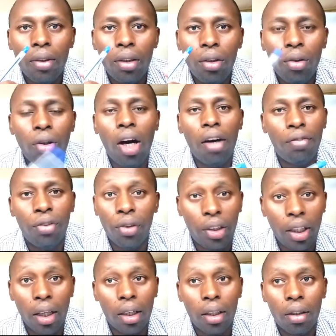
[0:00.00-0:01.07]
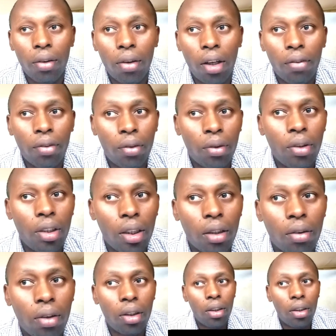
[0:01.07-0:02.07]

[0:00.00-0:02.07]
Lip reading: you have to check. You have to check your